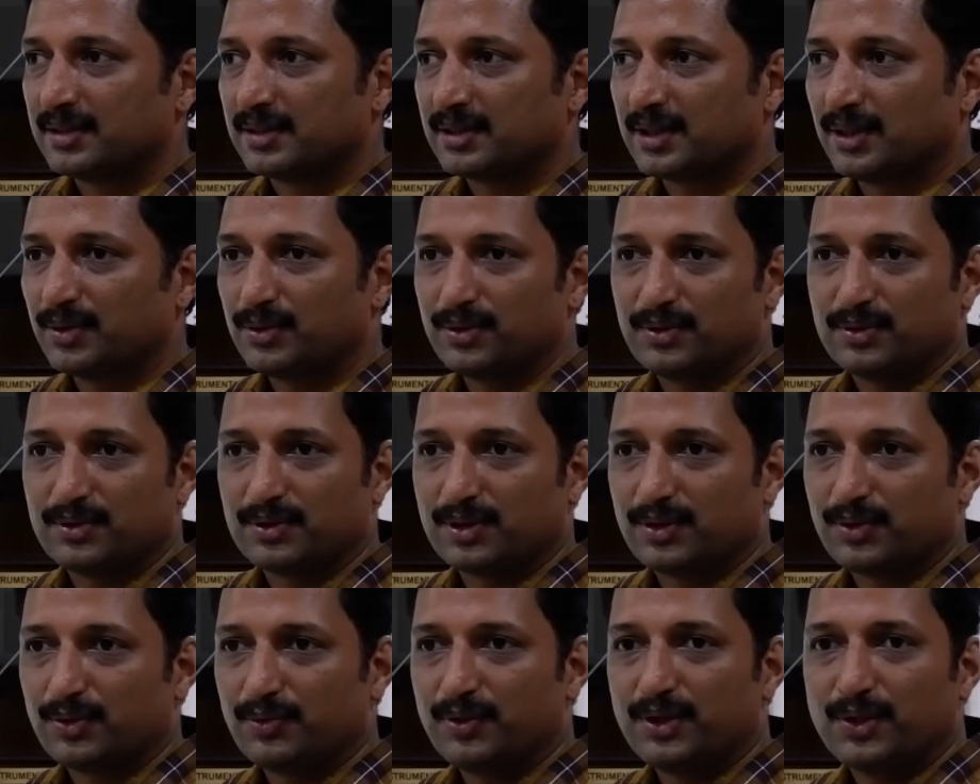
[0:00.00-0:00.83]
How
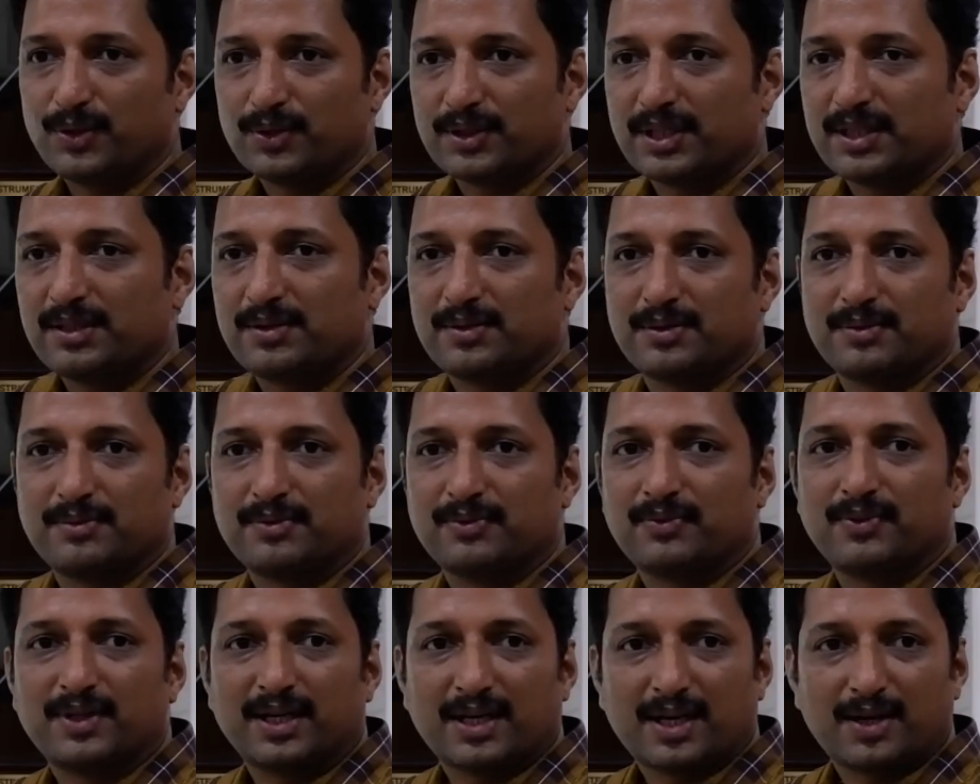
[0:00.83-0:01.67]
do we know that?
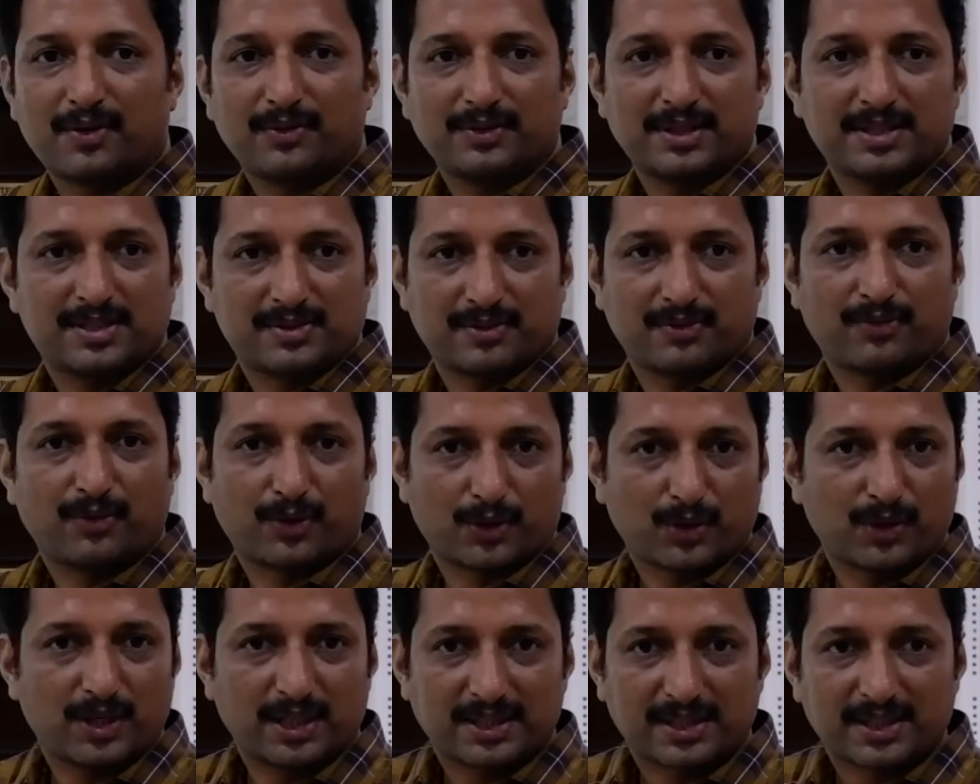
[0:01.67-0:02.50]
We have this
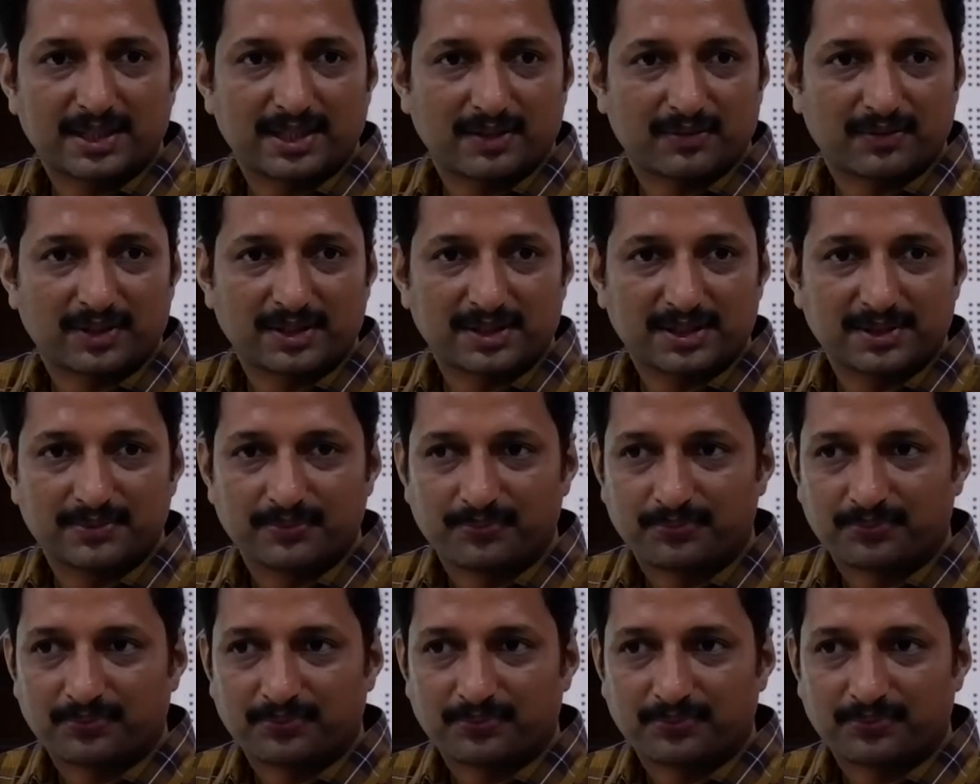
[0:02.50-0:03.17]
photoelectric effect.